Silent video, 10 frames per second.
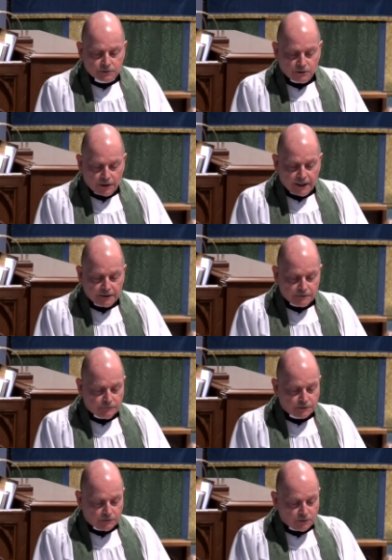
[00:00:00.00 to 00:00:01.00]
to a land of
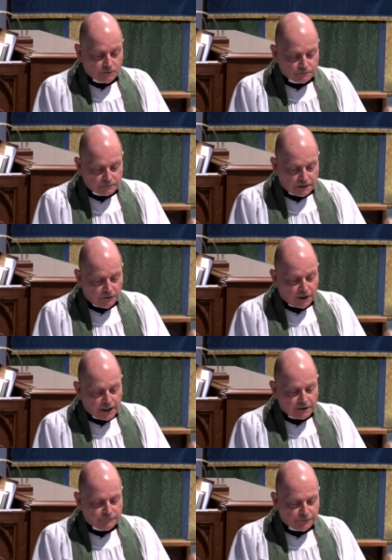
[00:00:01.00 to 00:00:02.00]
their own, a
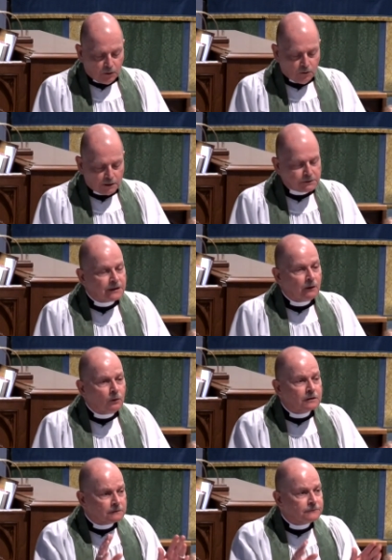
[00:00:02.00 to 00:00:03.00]
land flowing with that
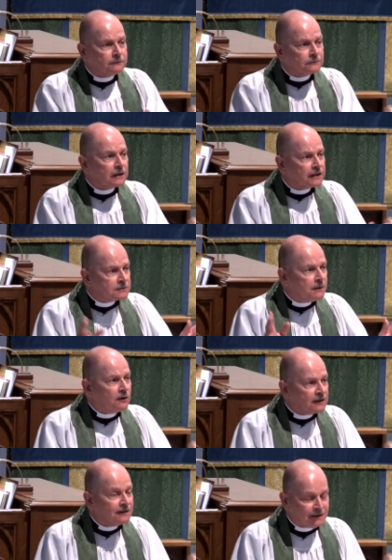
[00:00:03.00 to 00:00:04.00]
wonderful phrase,
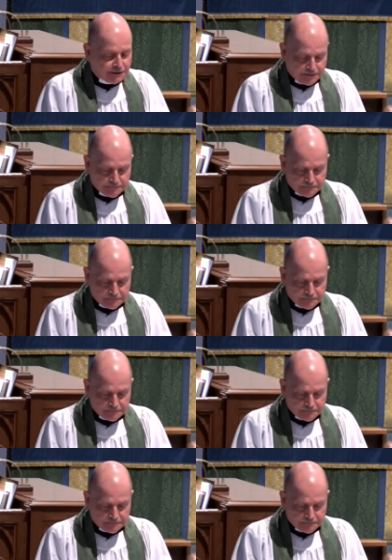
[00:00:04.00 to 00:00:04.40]
milk and honey.